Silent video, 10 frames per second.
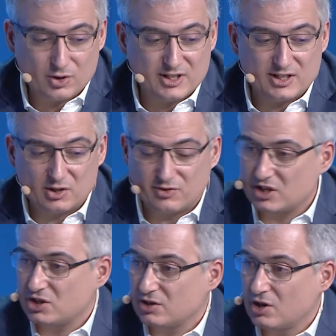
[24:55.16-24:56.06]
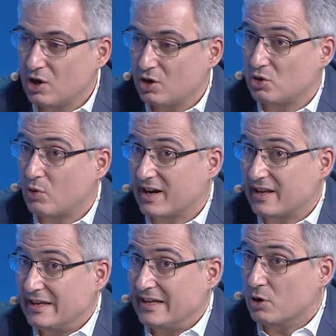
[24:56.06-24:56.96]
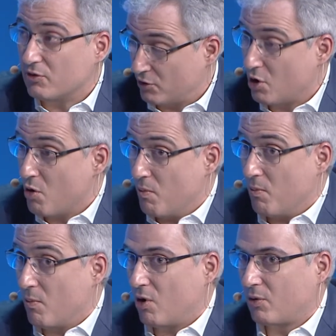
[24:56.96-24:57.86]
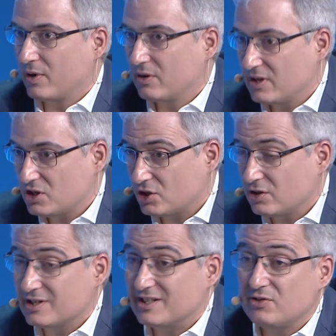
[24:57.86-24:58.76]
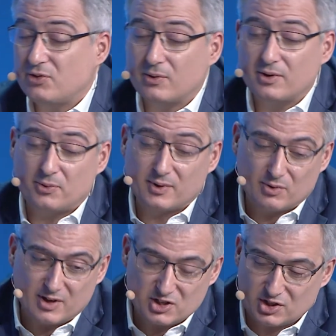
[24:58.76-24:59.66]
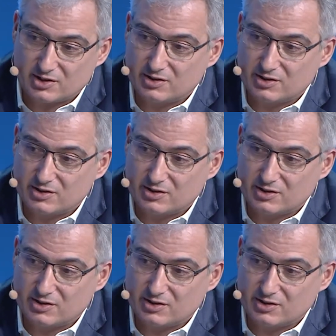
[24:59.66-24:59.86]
this innovation, you are in need of more regulation, different regulation,